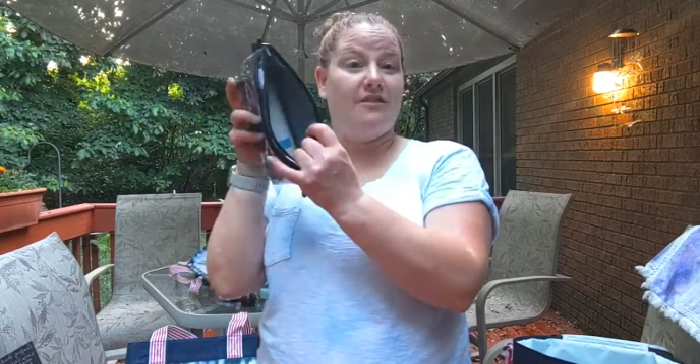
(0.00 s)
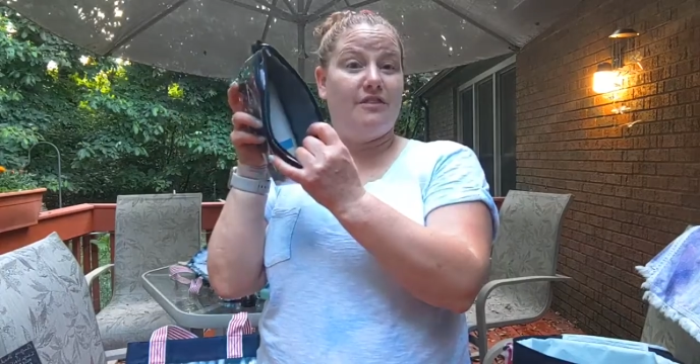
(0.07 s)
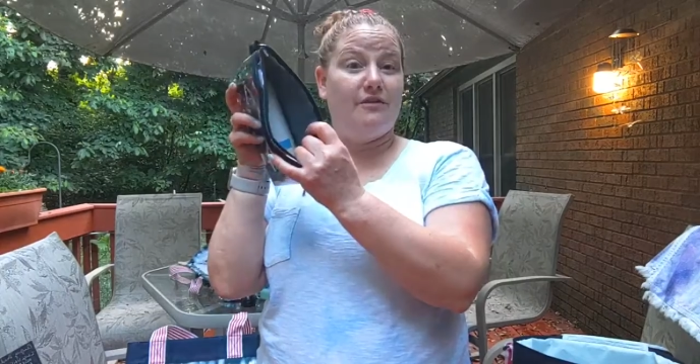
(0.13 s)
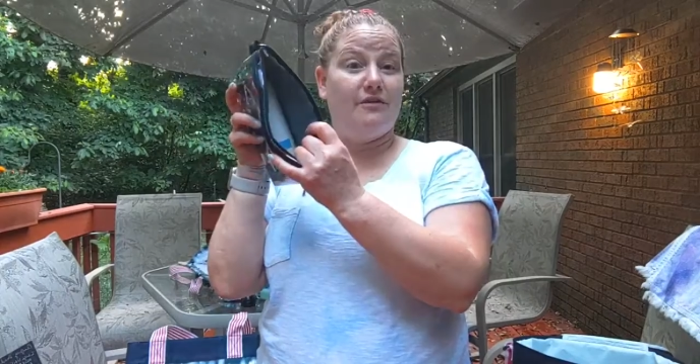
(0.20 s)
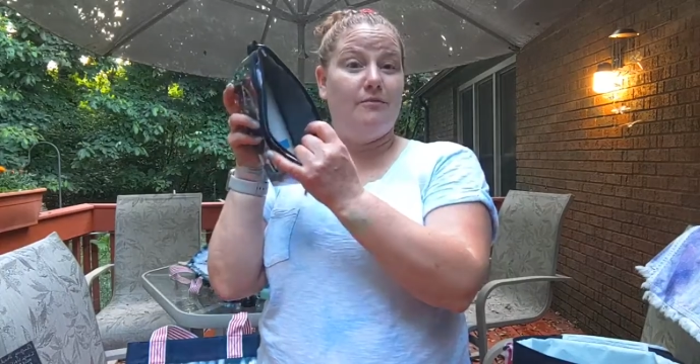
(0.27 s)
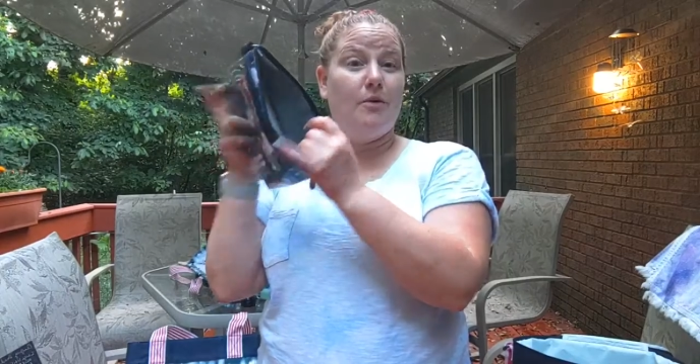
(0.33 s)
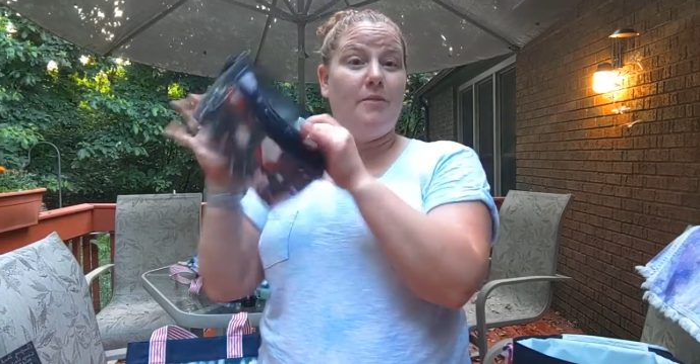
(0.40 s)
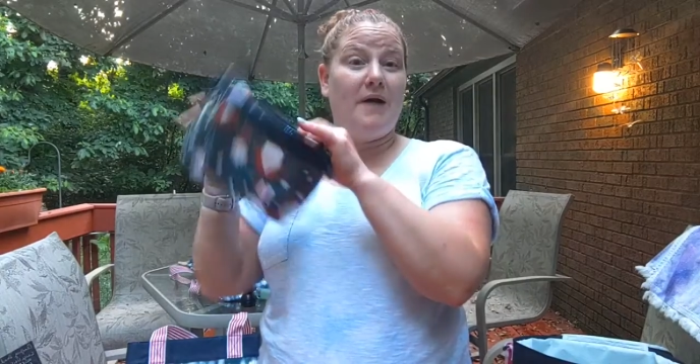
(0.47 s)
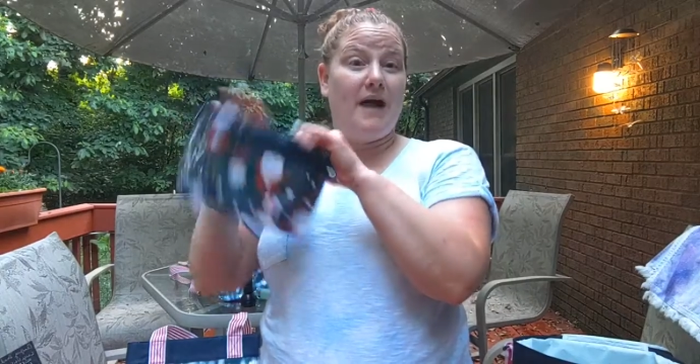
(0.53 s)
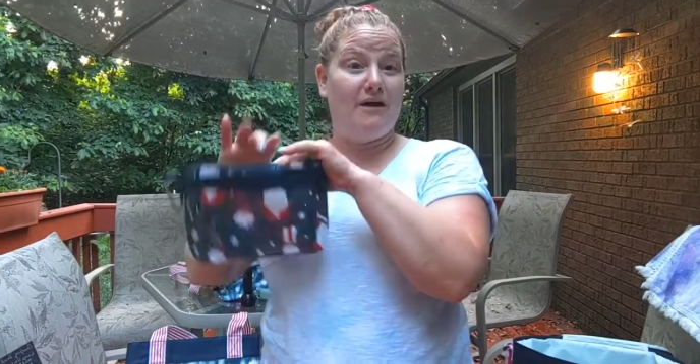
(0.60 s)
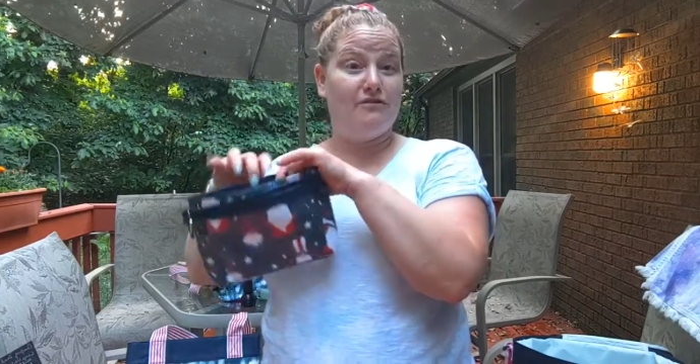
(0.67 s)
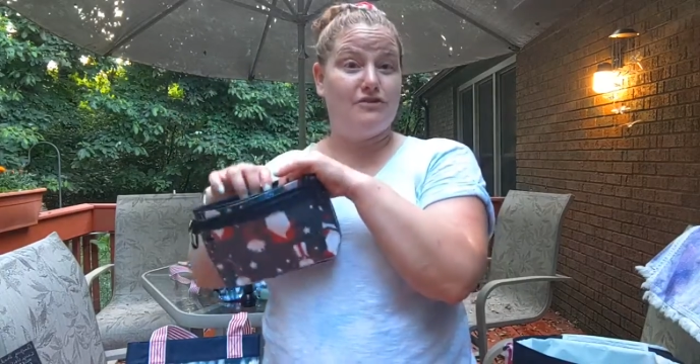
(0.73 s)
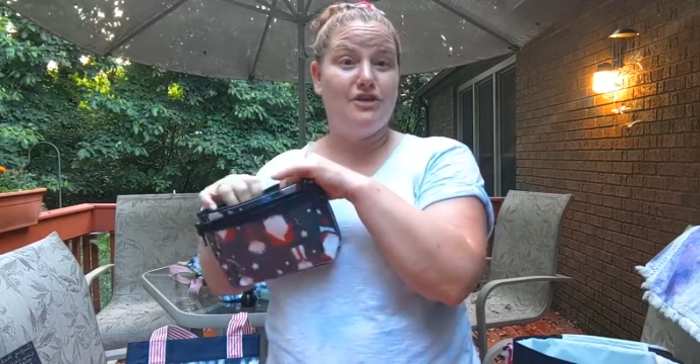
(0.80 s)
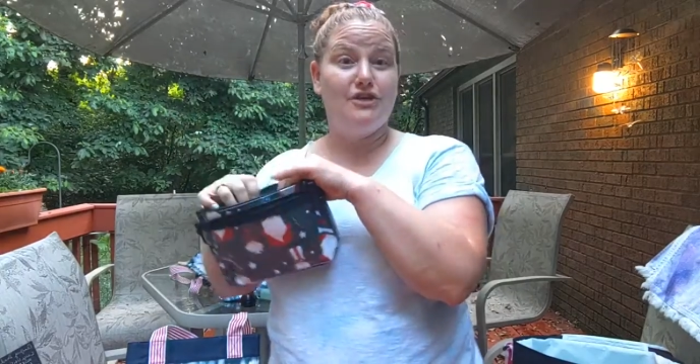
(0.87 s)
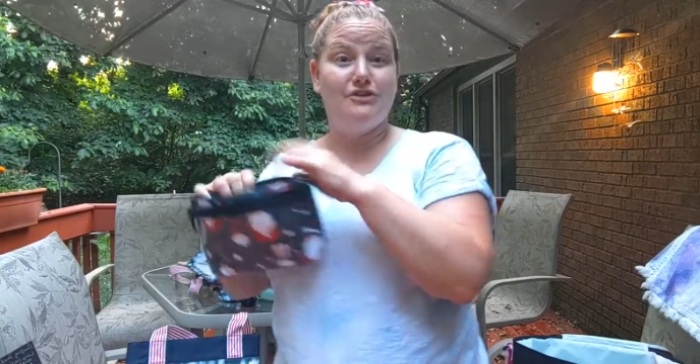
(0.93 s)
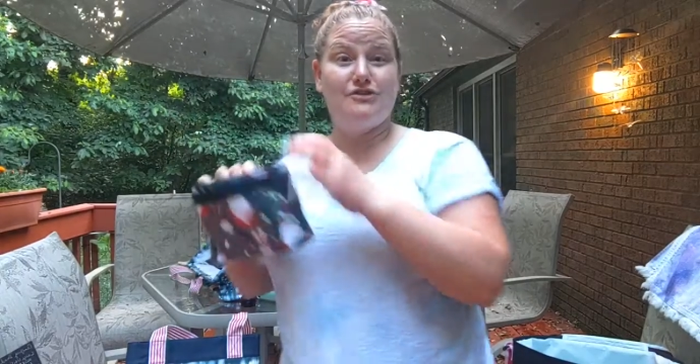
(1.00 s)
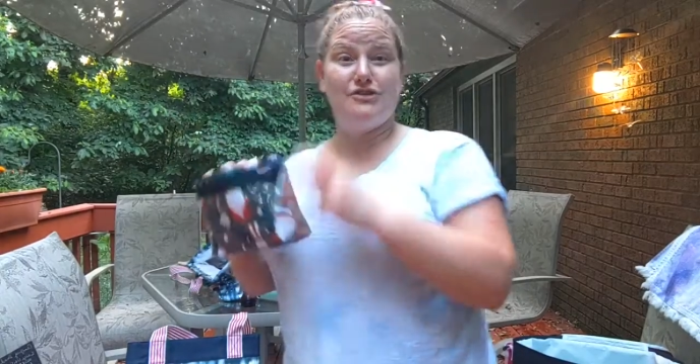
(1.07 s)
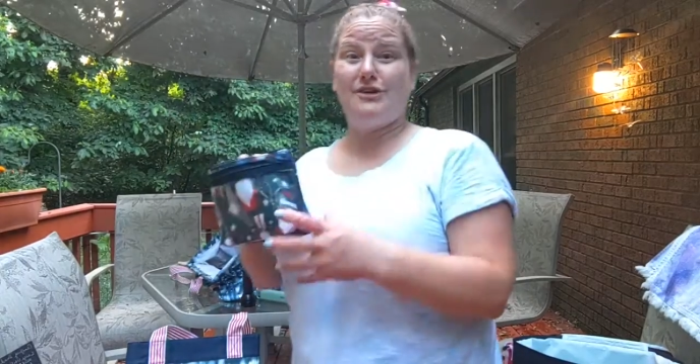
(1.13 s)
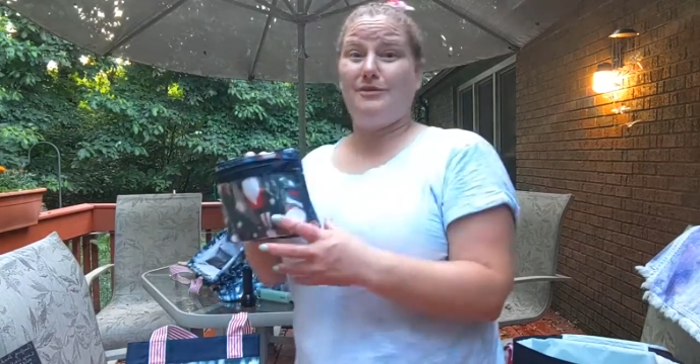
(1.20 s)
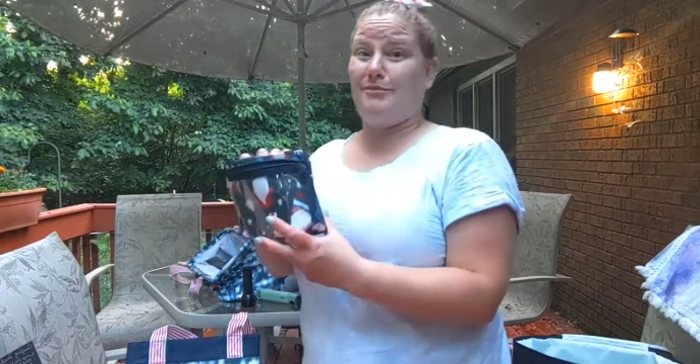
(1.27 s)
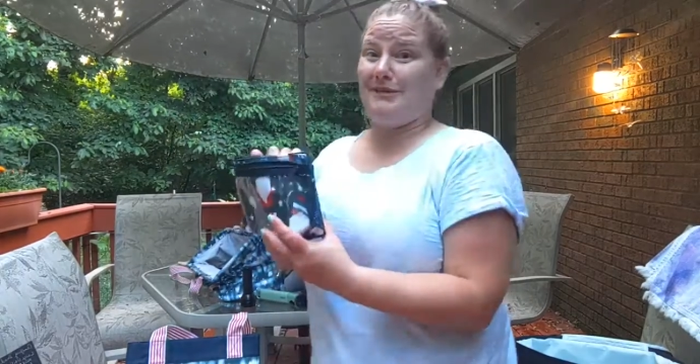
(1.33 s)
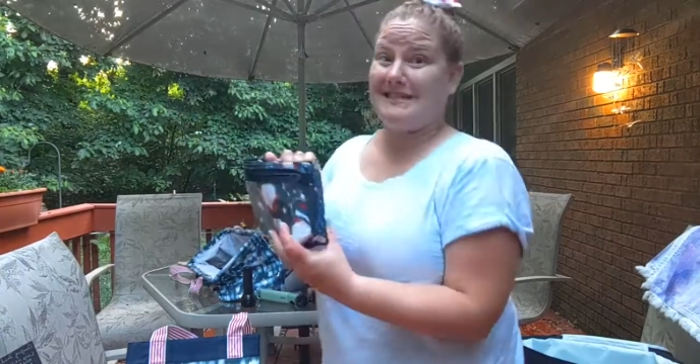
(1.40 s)
thermal pouch, so you
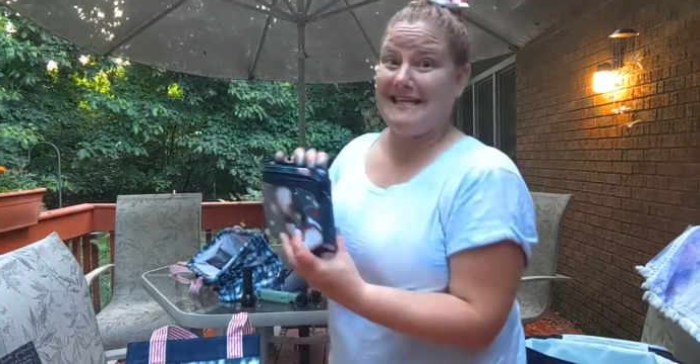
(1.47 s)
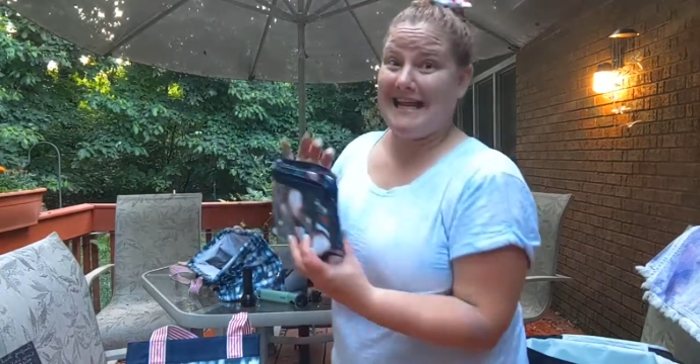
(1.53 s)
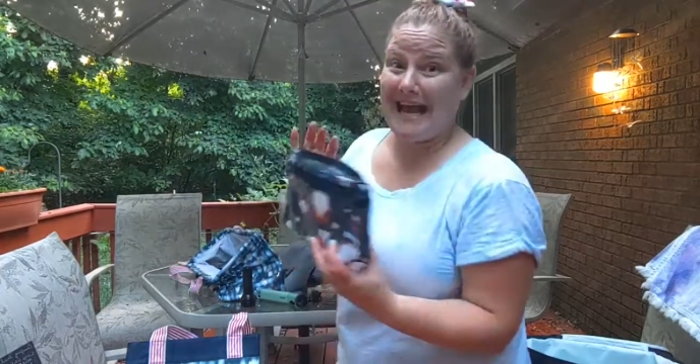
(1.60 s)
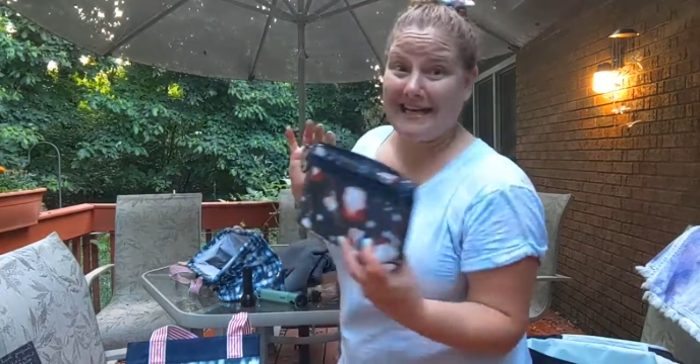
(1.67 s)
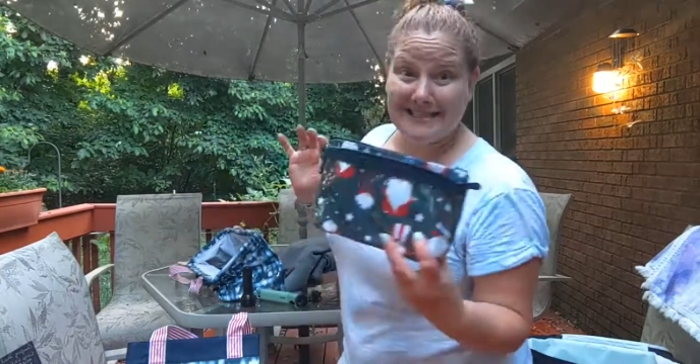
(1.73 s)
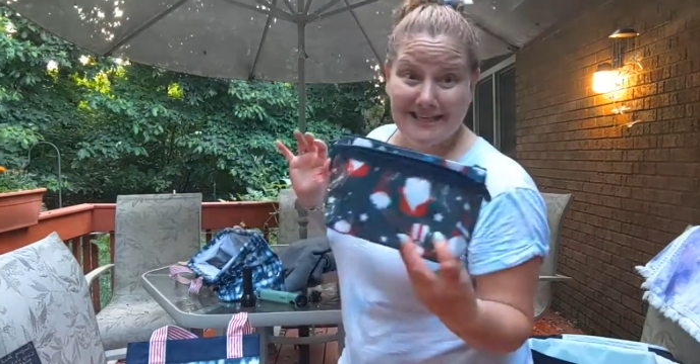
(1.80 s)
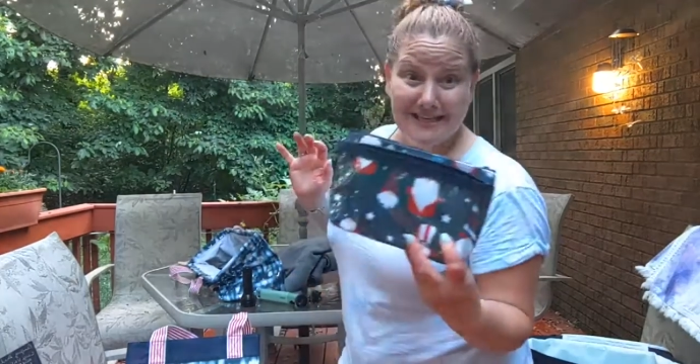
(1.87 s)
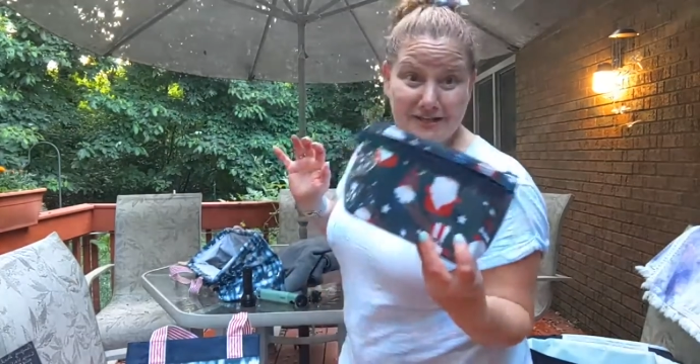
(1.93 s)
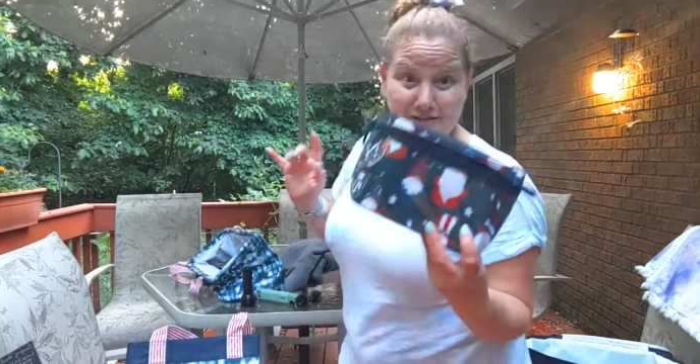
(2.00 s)
can put snacks in there